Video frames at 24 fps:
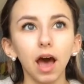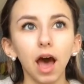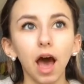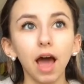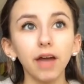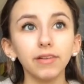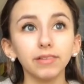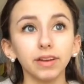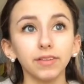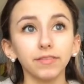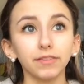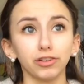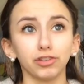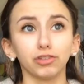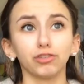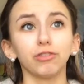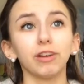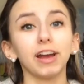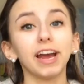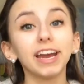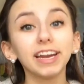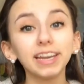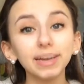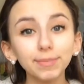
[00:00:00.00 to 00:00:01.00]
I've never
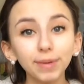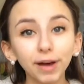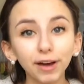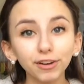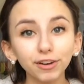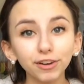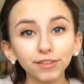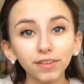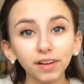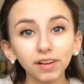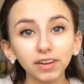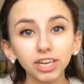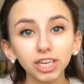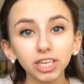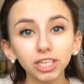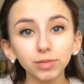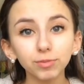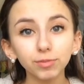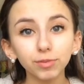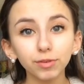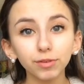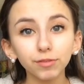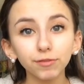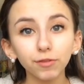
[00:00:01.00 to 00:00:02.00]
tried a powder foundation
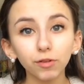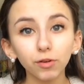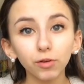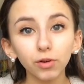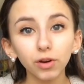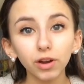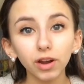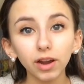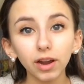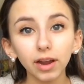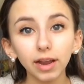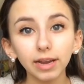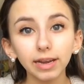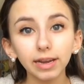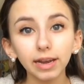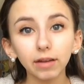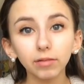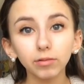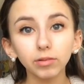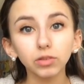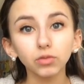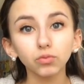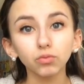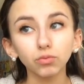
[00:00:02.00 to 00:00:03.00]
before, and I
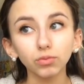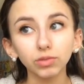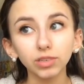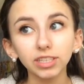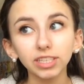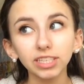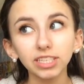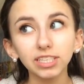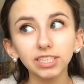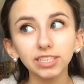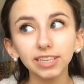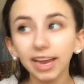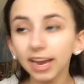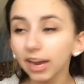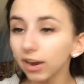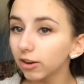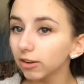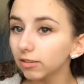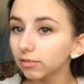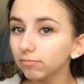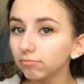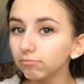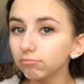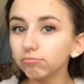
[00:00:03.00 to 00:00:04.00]
was really
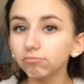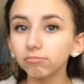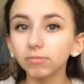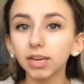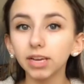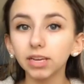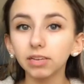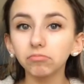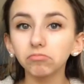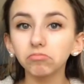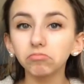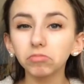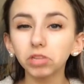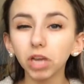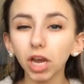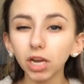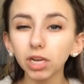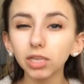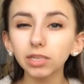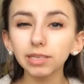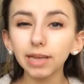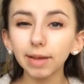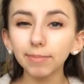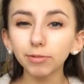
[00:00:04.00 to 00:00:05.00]
scared and kind
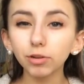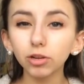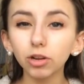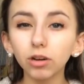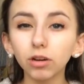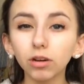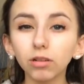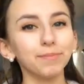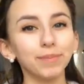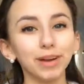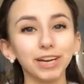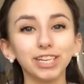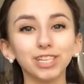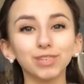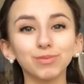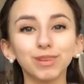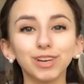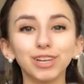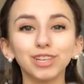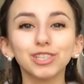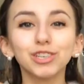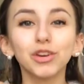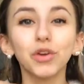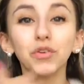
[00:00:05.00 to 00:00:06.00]
of skeptical. But I just want
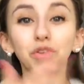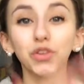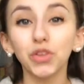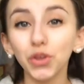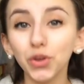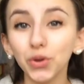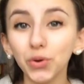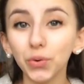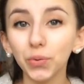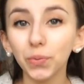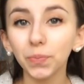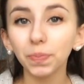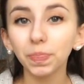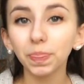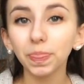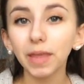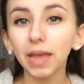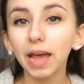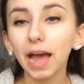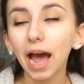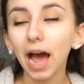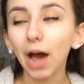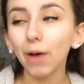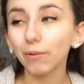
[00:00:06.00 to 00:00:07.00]
to show you
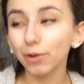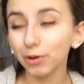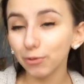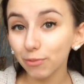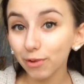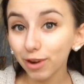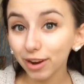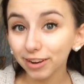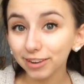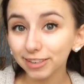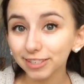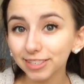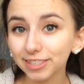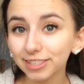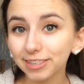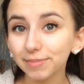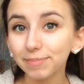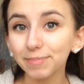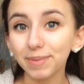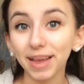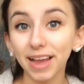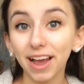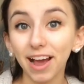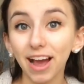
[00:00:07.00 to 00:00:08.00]
how it works
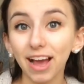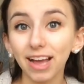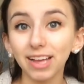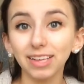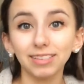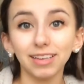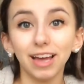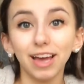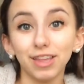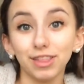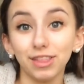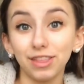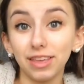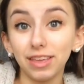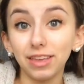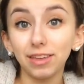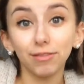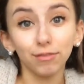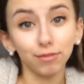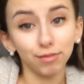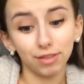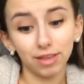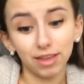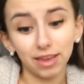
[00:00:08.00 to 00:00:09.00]
because I think
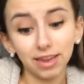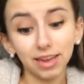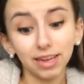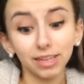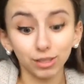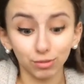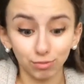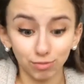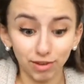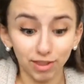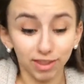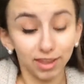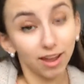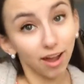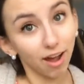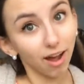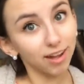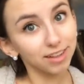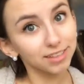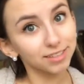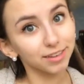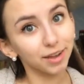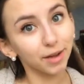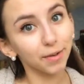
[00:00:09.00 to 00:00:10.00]
you'll think it's really
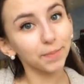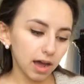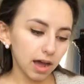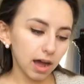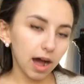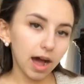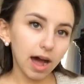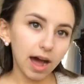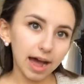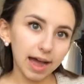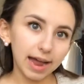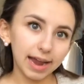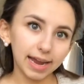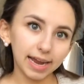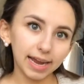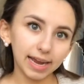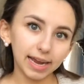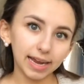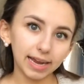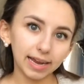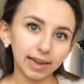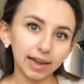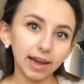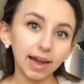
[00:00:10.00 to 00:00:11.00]
awesome.
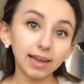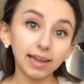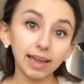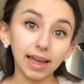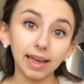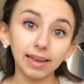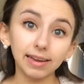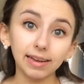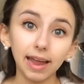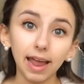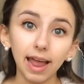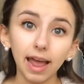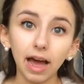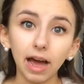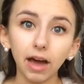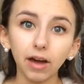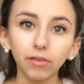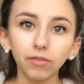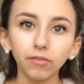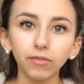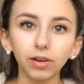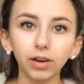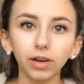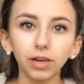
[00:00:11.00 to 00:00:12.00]
I, again,
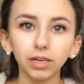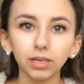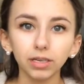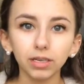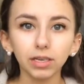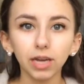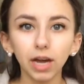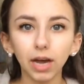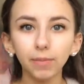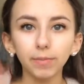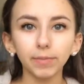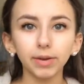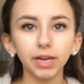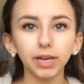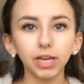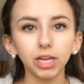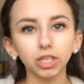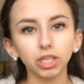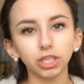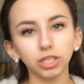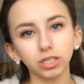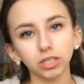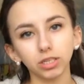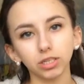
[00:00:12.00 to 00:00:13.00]
have a
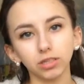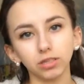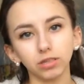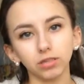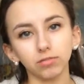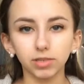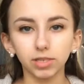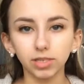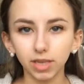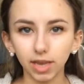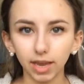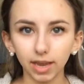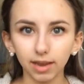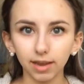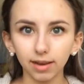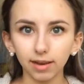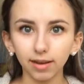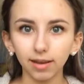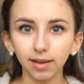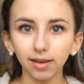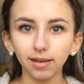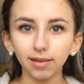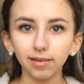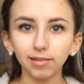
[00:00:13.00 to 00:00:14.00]
combination skin,
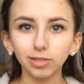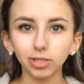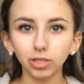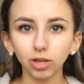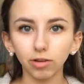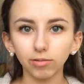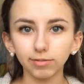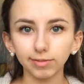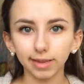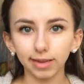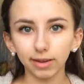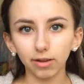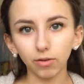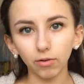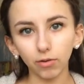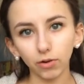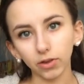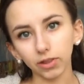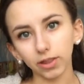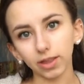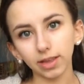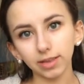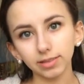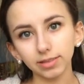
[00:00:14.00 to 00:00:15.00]
so it's like
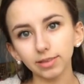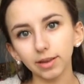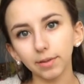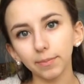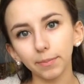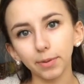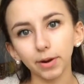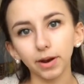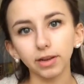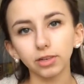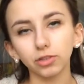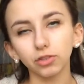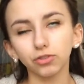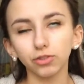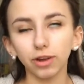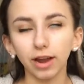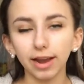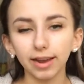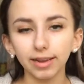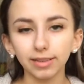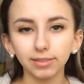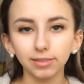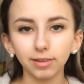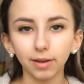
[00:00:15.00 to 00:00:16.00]
oily in some parts, dry
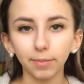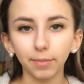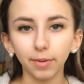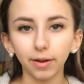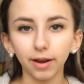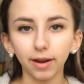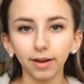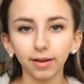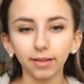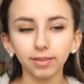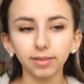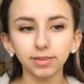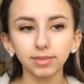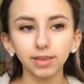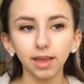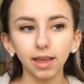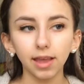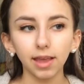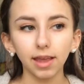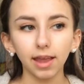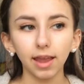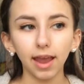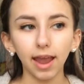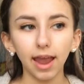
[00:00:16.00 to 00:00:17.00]
in some parts,
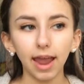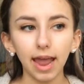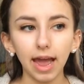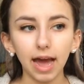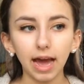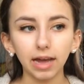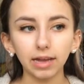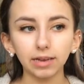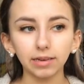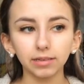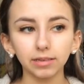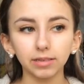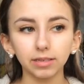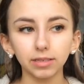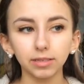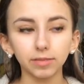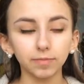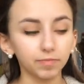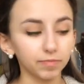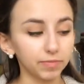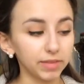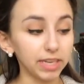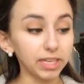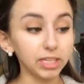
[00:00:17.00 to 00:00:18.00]
and
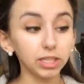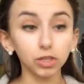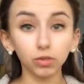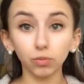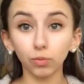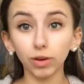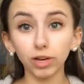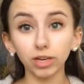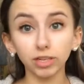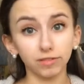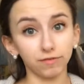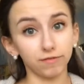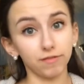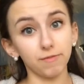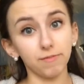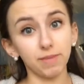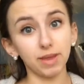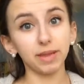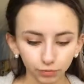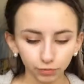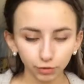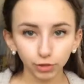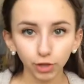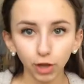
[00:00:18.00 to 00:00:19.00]
this works for
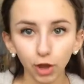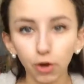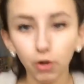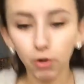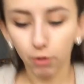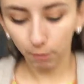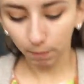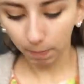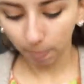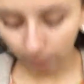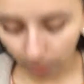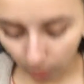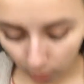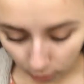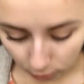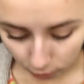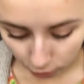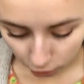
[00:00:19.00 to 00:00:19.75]
me. So, oh